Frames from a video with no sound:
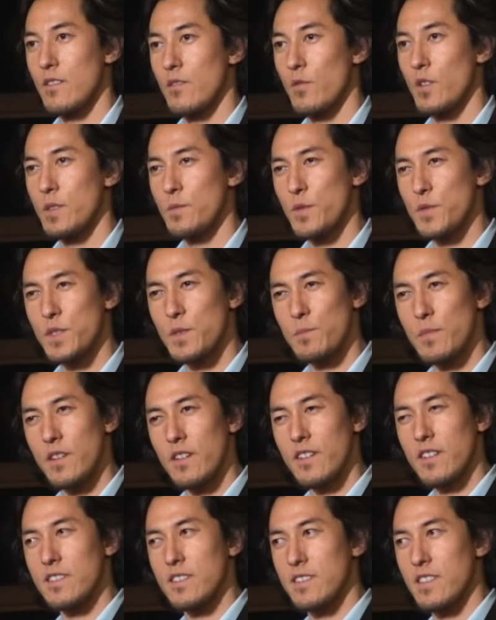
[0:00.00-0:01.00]
What do most
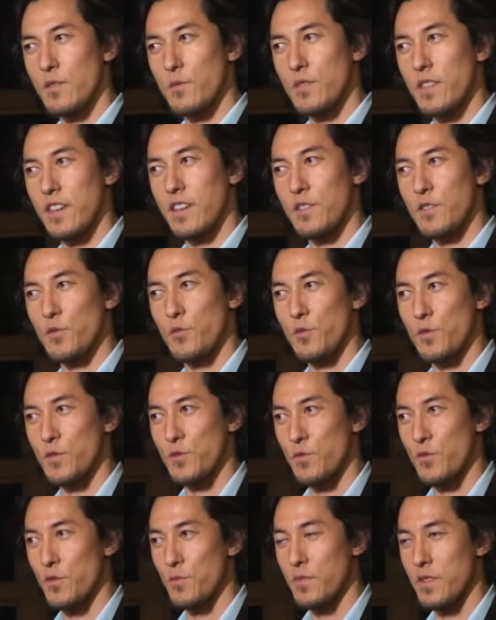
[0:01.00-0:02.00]
Americans think when they hear the words
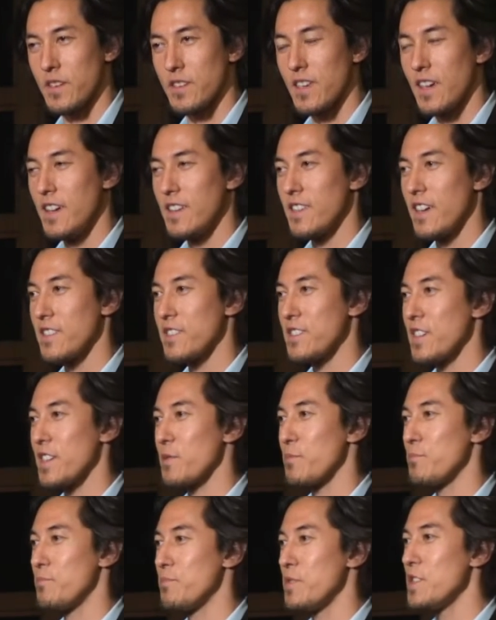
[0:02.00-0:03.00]
world peace? They
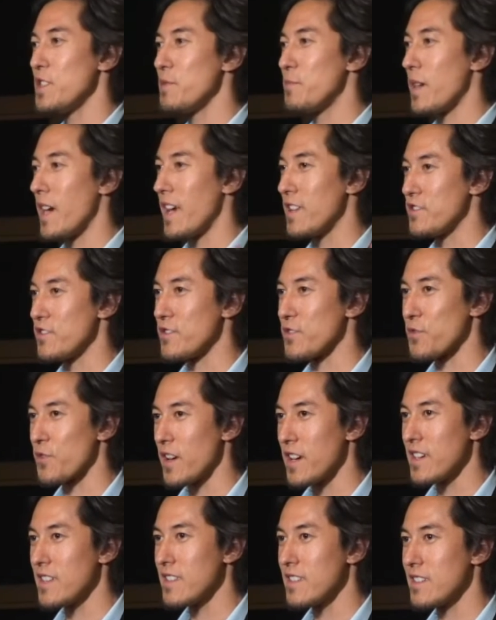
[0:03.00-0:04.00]
think beauty pageants,
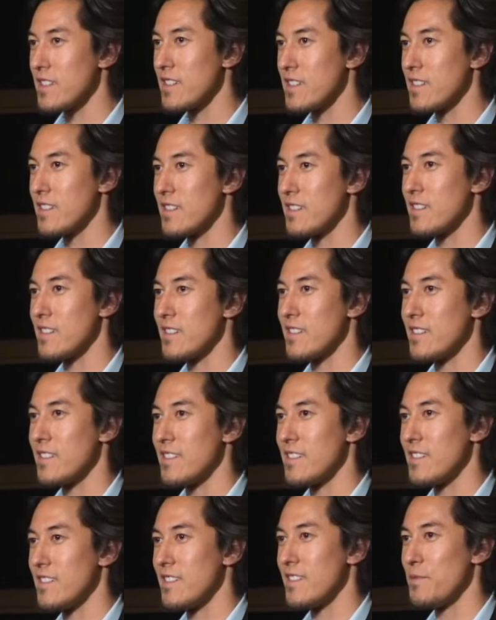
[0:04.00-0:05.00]
right?
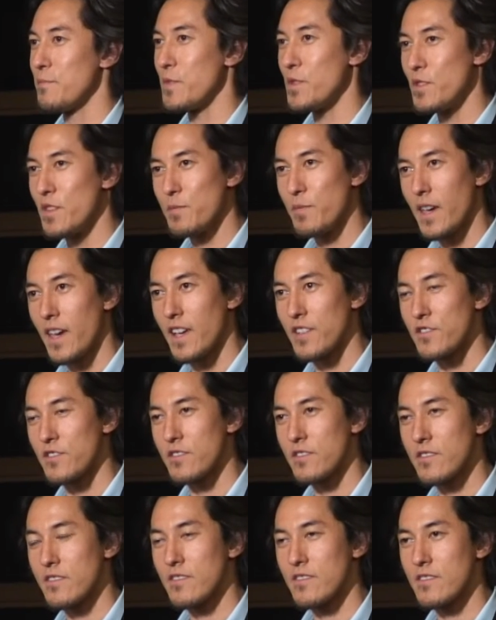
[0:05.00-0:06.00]
Beauty
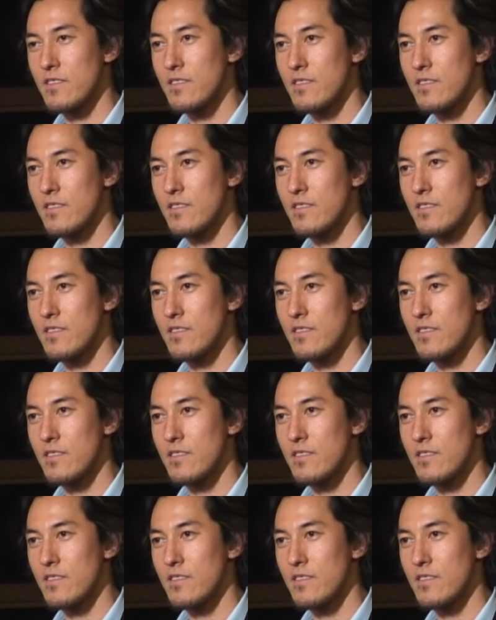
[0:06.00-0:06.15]
pageants.